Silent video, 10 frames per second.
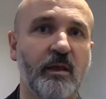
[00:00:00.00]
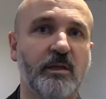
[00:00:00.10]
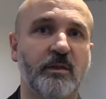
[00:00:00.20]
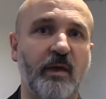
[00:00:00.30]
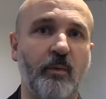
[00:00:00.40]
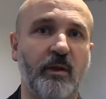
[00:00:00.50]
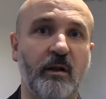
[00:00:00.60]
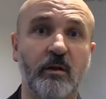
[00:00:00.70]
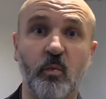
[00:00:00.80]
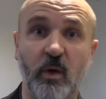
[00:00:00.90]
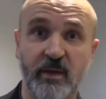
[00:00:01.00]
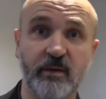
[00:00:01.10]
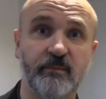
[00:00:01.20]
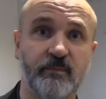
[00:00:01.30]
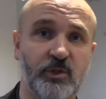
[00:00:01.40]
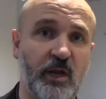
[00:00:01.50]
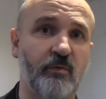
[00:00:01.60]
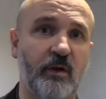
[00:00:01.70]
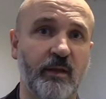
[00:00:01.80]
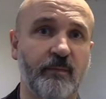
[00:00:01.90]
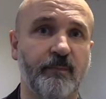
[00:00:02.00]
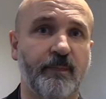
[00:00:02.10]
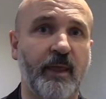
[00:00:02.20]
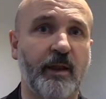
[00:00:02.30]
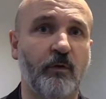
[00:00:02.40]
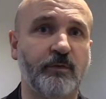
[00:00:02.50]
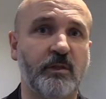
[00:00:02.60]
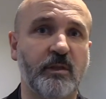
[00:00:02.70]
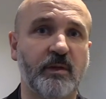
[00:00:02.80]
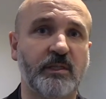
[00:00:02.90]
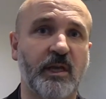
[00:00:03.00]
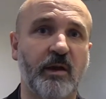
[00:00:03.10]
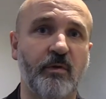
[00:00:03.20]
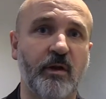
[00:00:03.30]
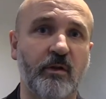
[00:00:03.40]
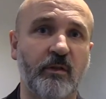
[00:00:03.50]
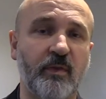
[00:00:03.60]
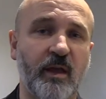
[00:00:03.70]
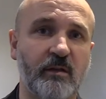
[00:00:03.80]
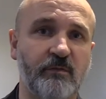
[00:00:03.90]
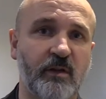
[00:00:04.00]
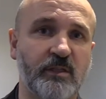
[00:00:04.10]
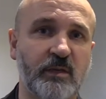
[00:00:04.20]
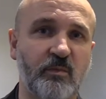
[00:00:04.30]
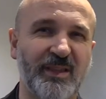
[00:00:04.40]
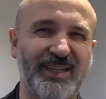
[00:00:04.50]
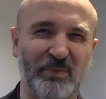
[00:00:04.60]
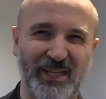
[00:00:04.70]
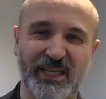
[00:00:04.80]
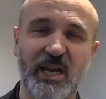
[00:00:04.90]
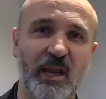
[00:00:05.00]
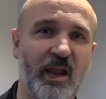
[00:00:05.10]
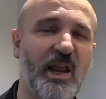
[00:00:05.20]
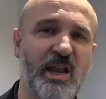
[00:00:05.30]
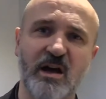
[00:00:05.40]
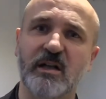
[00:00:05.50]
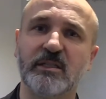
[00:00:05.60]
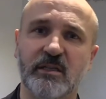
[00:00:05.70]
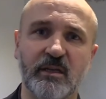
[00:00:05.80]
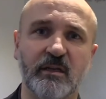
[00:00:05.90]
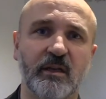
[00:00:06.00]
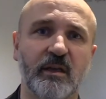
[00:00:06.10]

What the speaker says: So that would include women, generally, and often the material that they're confronted with is particularly nasty.